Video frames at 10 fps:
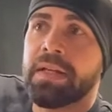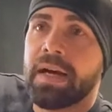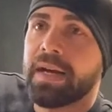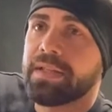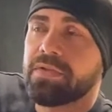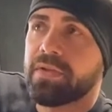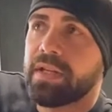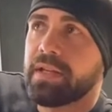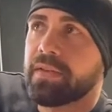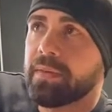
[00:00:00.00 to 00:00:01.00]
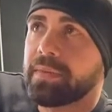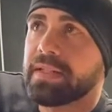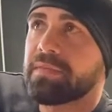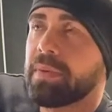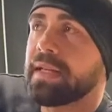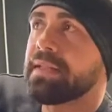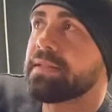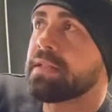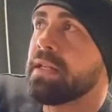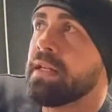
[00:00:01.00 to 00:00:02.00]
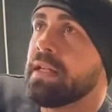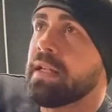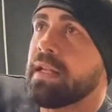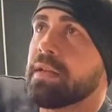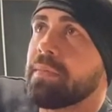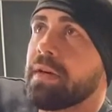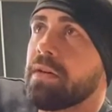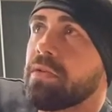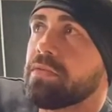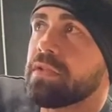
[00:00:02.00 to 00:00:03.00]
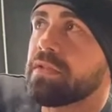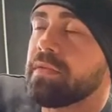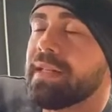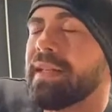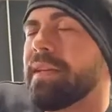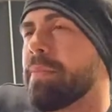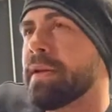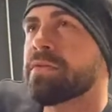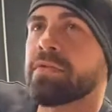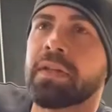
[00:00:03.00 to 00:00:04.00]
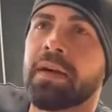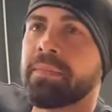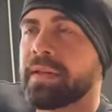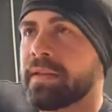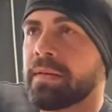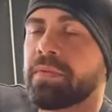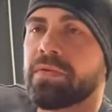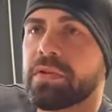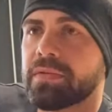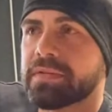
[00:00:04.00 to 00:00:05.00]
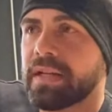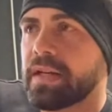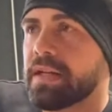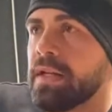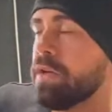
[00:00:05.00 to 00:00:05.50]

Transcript: I do heat up this place in about, it, it depends on the ambient temperature outside.